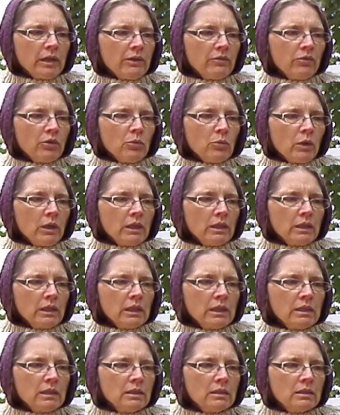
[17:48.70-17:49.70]
everyone
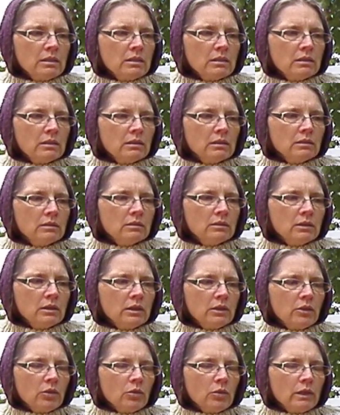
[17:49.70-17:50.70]
can,
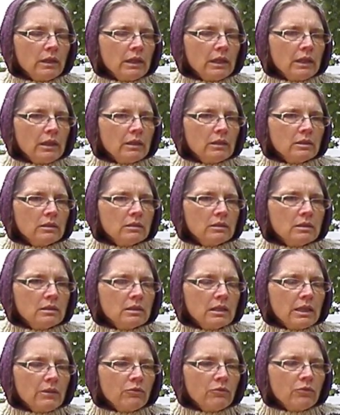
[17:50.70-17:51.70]
you know,
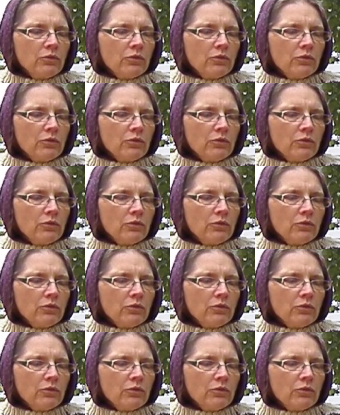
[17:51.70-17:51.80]
if